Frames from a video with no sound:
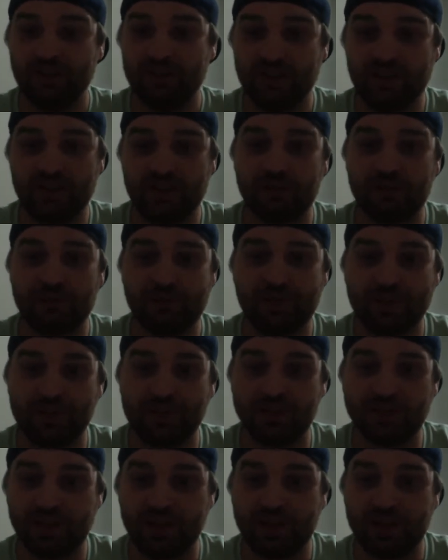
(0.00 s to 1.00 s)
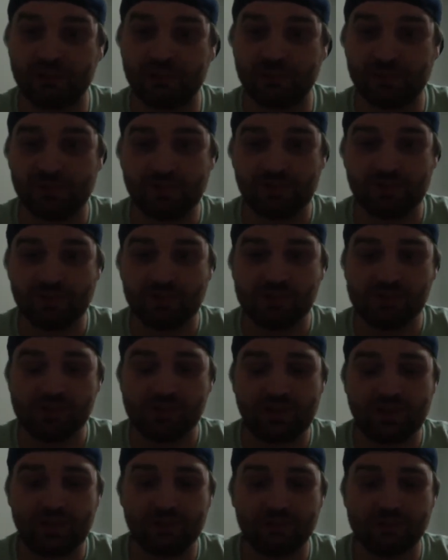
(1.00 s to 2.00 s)
They had a fucking game.
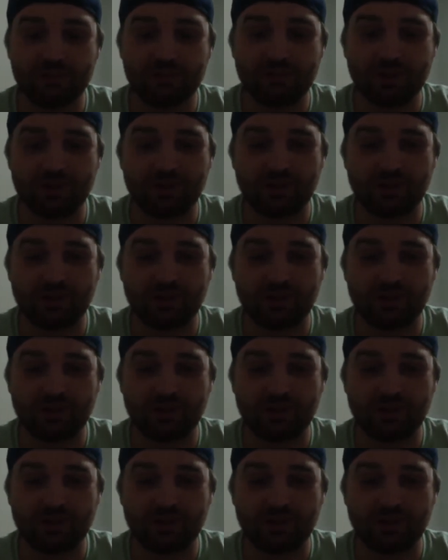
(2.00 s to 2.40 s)
That was